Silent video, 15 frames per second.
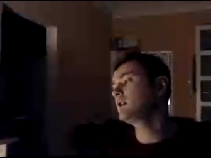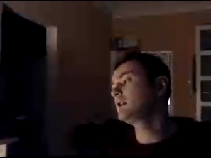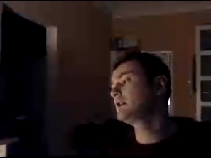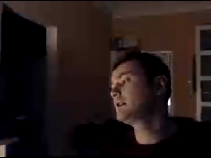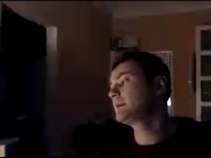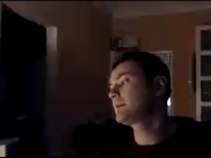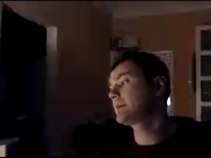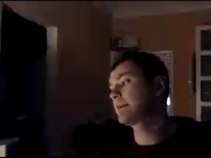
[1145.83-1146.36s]

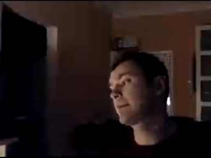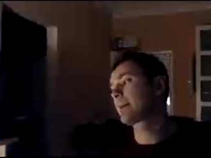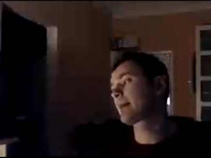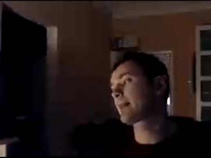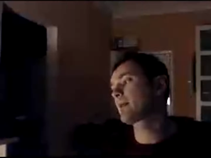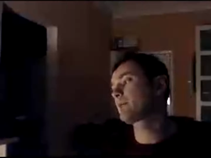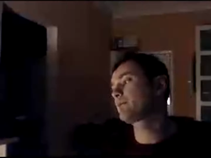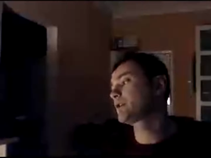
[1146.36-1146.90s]
press
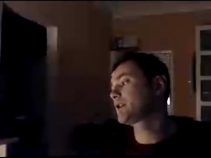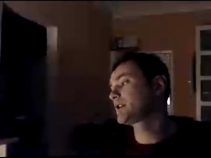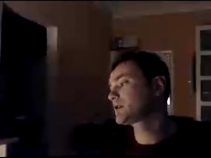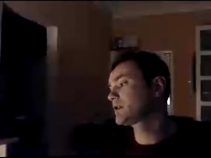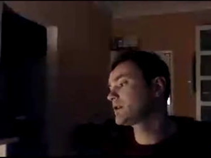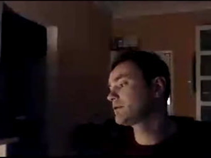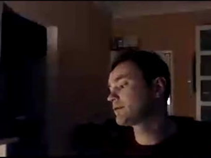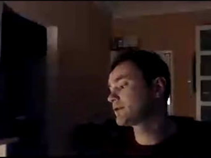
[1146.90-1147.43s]
conferences about
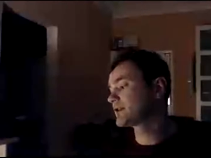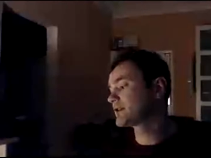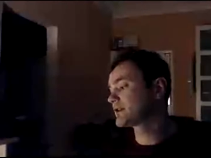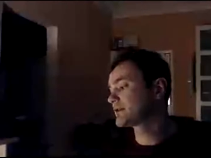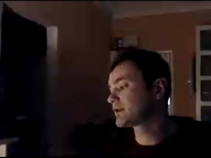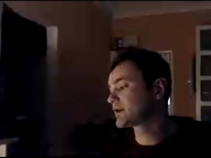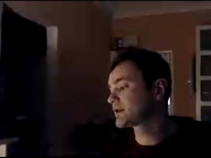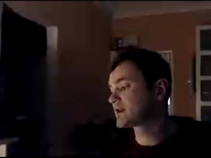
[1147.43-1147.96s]
Arteta, because I
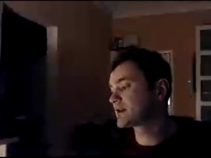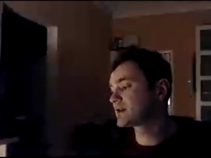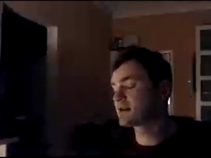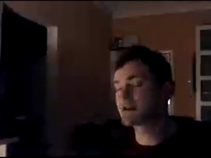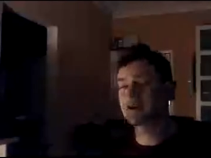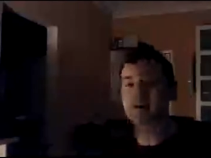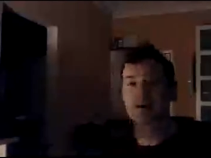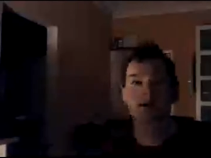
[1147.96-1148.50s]
kind of can't
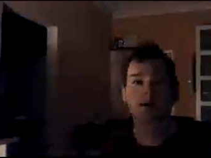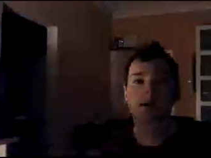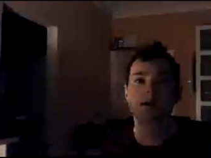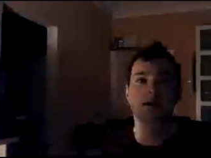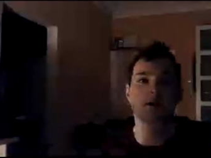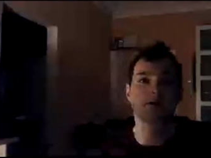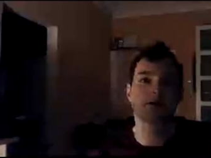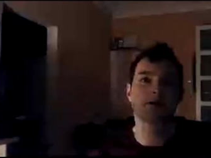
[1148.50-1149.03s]
stand
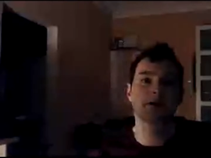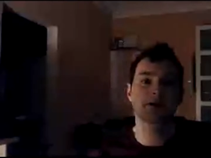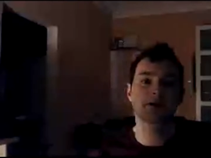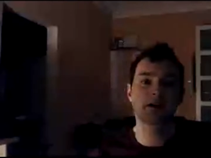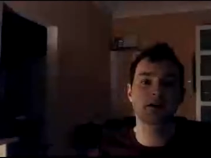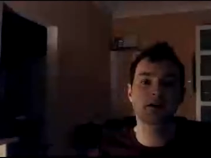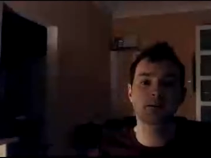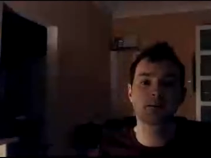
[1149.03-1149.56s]
them now.
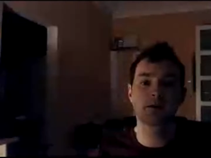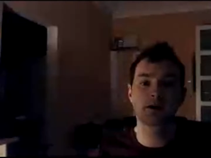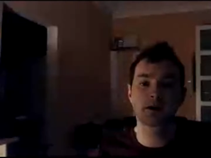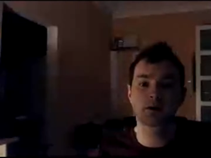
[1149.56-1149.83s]
And